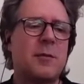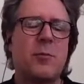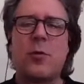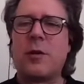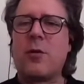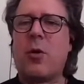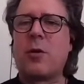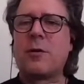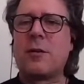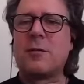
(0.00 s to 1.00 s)
it's more like
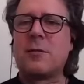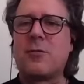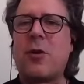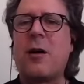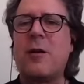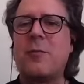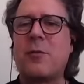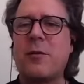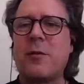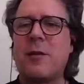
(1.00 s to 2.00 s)
organized
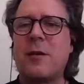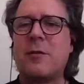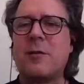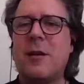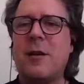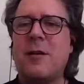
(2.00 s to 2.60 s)
crime rather than